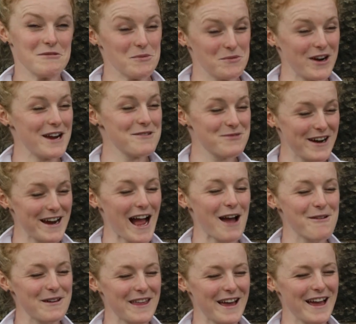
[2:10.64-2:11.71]
pretty
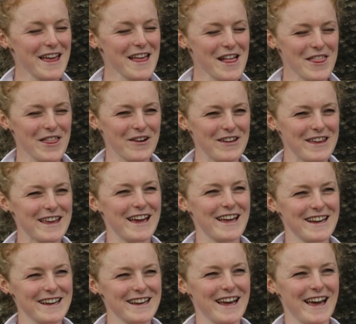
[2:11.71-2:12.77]
happy that we
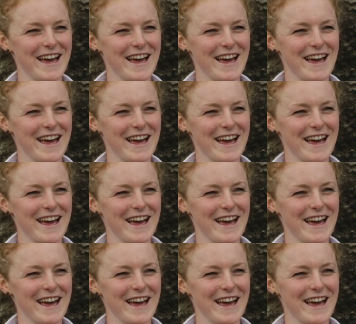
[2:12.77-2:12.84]
can